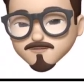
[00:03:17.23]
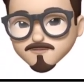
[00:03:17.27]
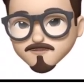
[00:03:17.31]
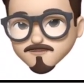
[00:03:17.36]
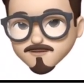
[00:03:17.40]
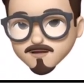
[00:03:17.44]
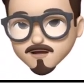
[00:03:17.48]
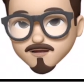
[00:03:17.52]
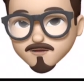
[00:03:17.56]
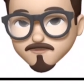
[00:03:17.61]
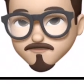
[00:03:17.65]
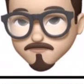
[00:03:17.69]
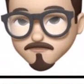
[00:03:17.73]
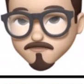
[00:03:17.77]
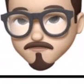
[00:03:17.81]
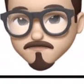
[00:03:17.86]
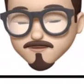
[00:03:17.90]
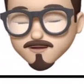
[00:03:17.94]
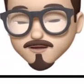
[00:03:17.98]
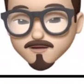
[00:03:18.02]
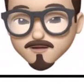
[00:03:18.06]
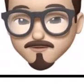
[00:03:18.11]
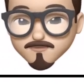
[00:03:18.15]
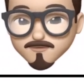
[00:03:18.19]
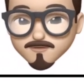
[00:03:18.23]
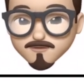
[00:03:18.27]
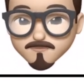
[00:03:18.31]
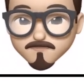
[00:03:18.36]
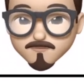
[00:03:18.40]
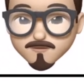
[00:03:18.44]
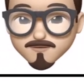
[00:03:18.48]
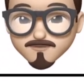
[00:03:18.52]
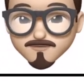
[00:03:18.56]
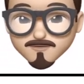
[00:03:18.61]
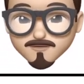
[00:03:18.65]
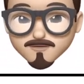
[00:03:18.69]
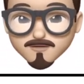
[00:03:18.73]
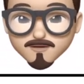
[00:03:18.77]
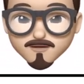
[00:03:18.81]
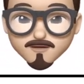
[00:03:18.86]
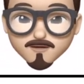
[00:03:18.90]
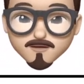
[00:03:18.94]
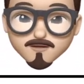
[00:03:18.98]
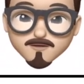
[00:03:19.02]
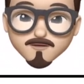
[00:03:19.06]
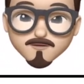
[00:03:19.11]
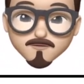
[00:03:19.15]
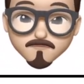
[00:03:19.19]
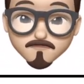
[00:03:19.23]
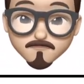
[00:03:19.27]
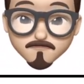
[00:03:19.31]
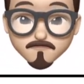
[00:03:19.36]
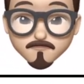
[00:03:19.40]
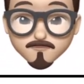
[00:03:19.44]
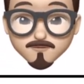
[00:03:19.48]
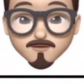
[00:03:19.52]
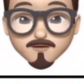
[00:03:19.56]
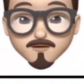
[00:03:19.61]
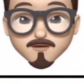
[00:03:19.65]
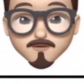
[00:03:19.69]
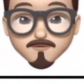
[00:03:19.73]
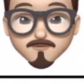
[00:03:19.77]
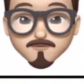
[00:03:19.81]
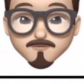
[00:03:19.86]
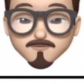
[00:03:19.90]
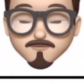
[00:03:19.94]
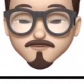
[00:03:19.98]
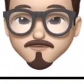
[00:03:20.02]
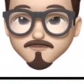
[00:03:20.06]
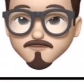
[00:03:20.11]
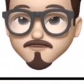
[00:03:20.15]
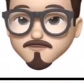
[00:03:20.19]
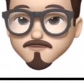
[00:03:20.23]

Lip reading: trying to mark out the basic proportions.